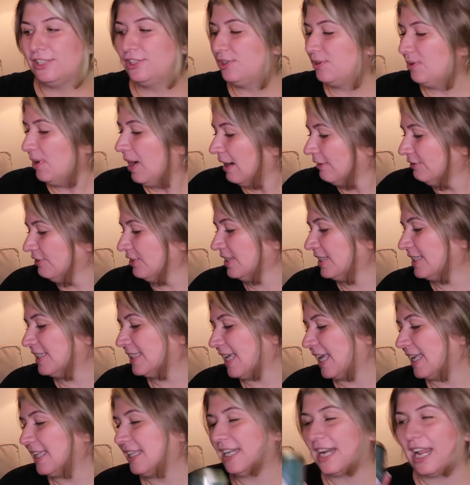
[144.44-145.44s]
do have to
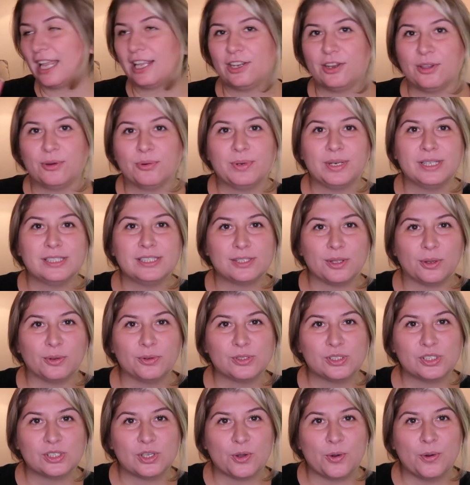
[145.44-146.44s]
say that I noticed
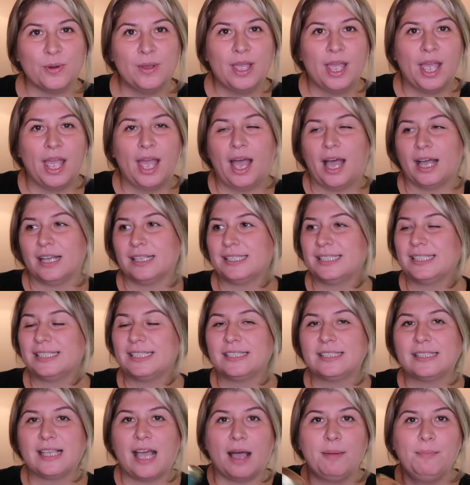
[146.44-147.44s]
also
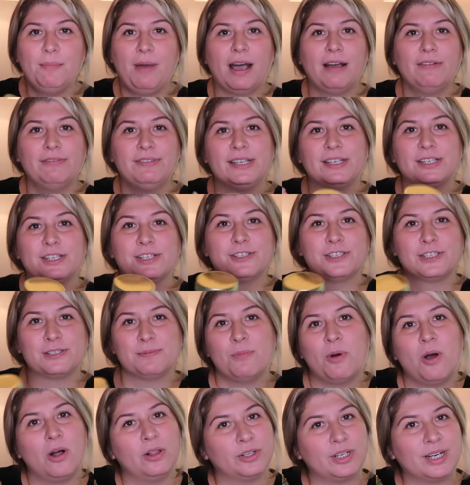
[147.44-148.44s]
some of their
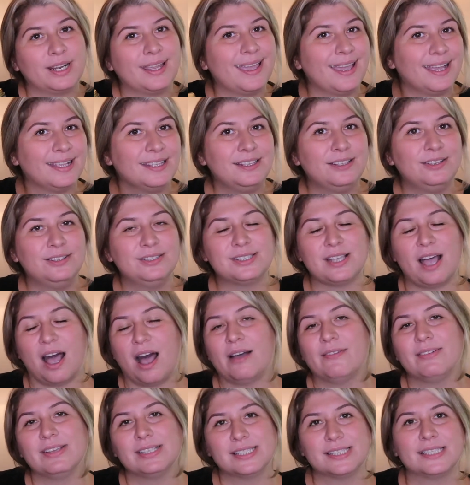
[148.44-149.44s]
smaller candles,
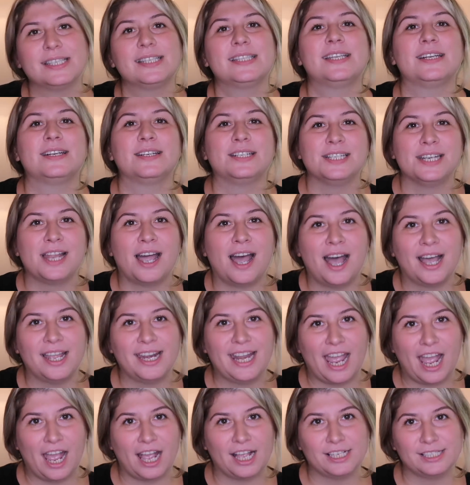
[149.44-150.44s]
obviously they're not
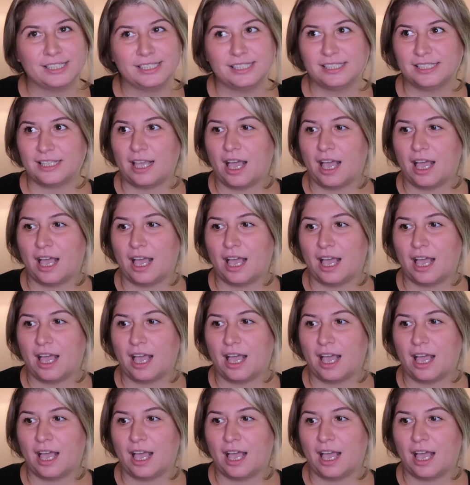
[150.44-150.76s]
as